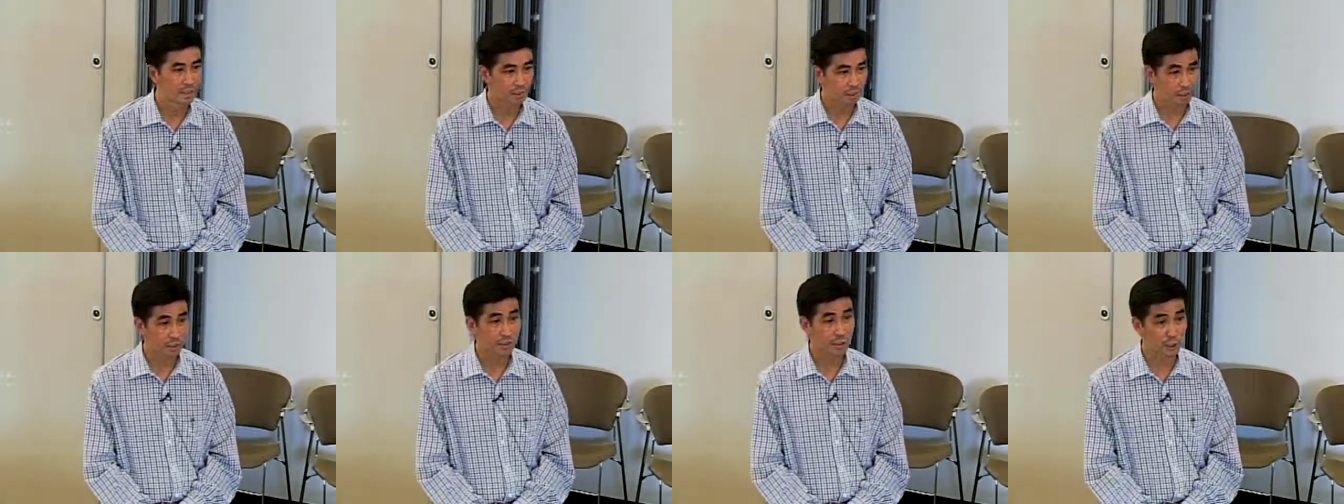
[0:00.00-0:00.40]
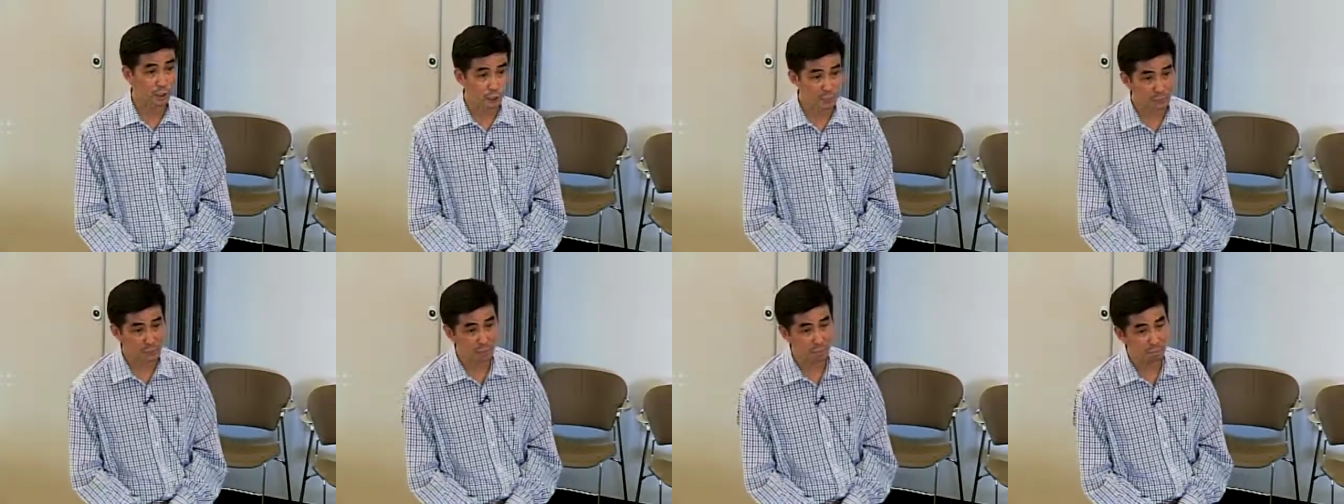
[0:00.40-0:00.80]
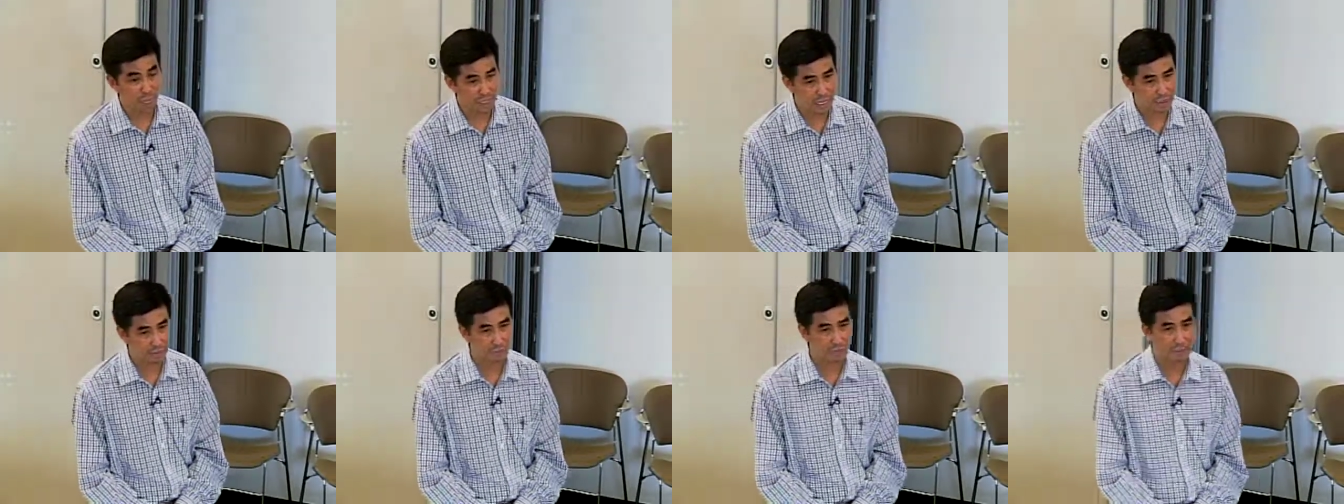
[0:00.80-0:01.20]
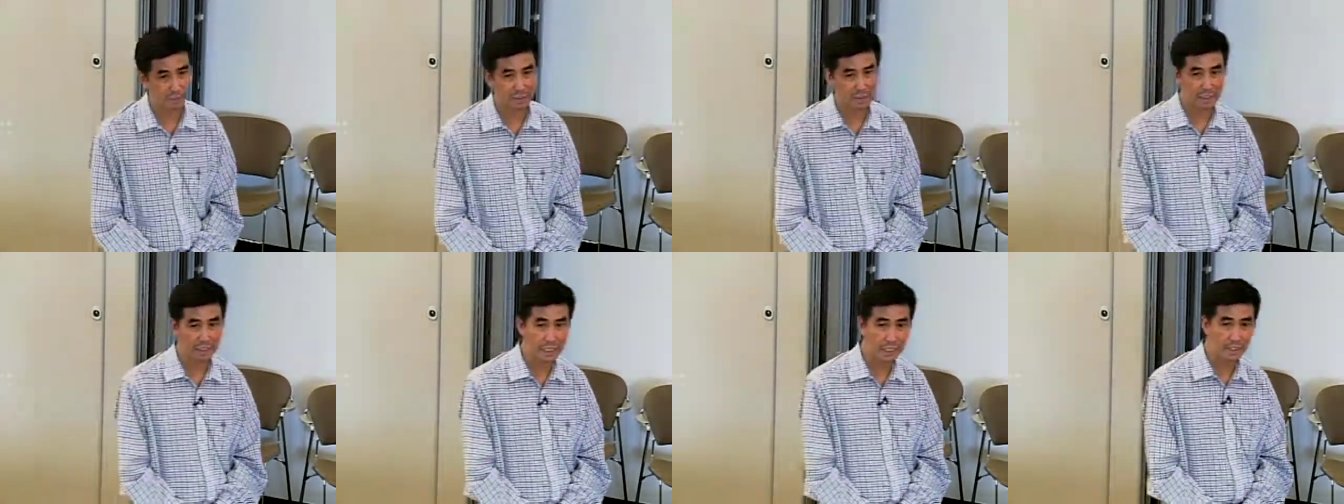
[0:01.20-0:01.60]
they're just being compliant with the
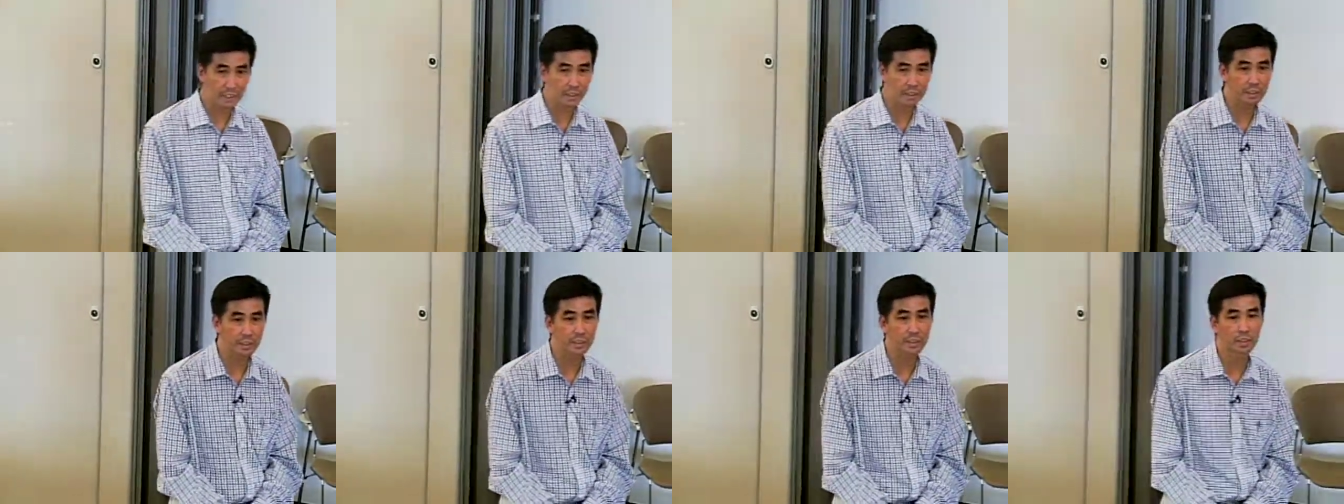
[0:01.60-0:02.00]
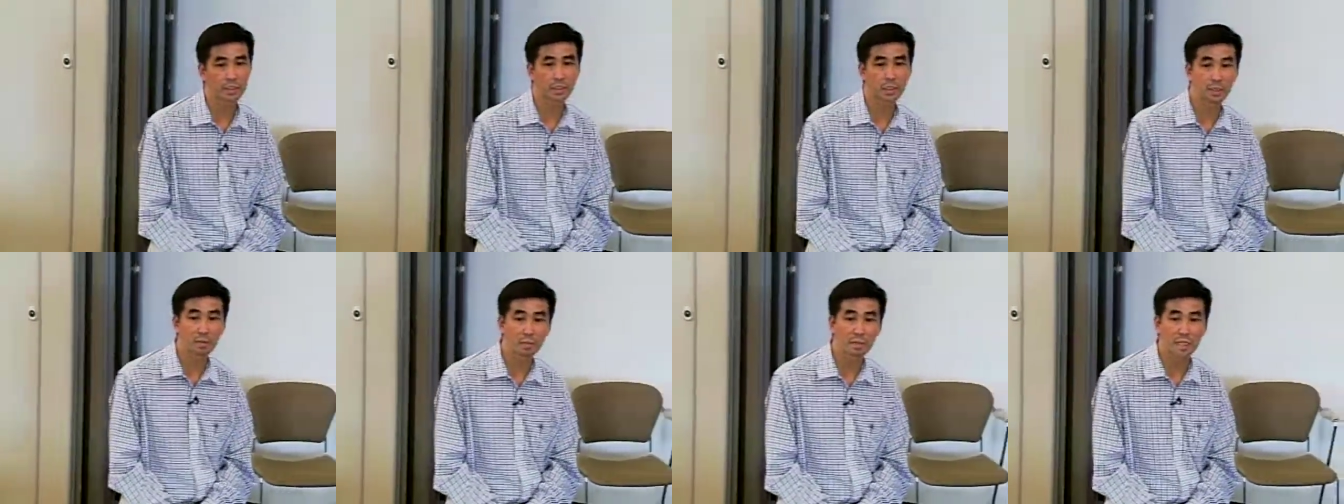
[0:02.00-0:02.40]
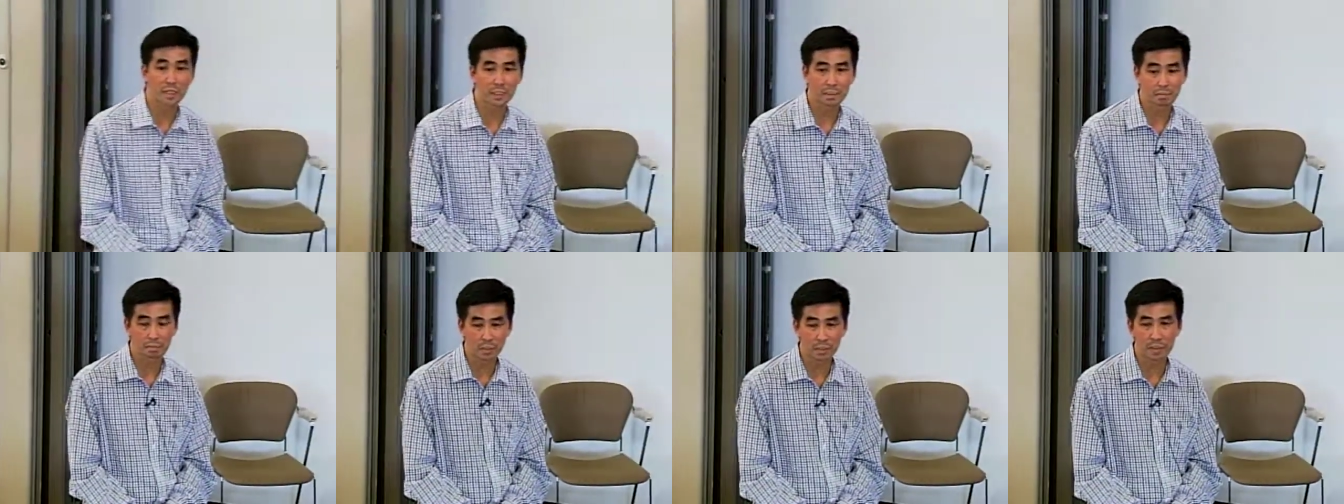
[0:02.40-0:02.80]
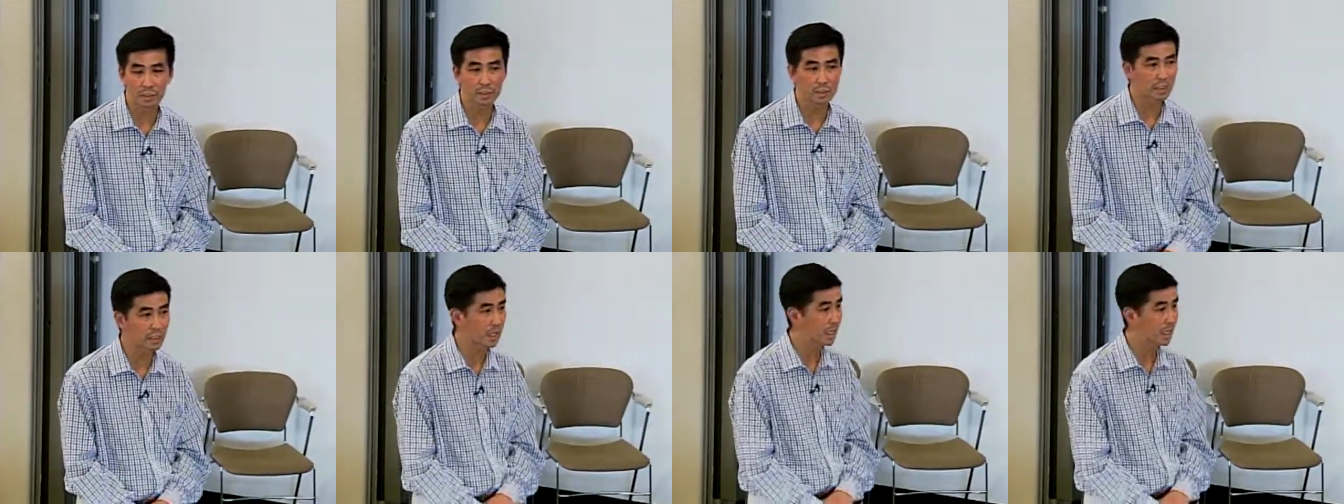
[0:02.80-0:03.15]
medications, they're at a compliant point in their